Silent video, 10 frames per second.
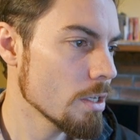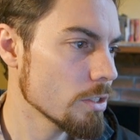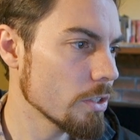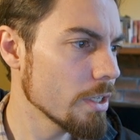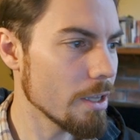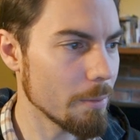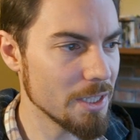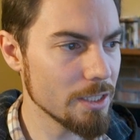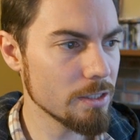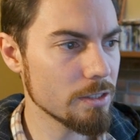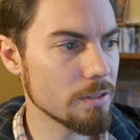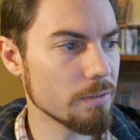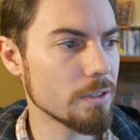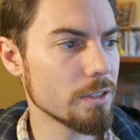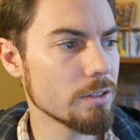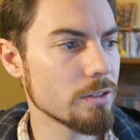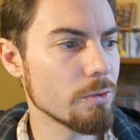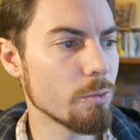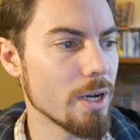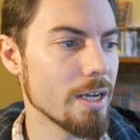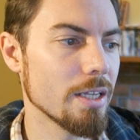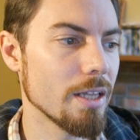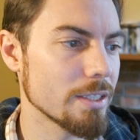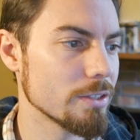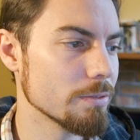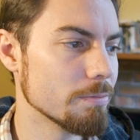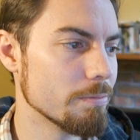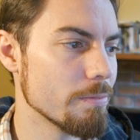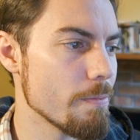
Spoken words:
So yeah, I mean, this is the way I like to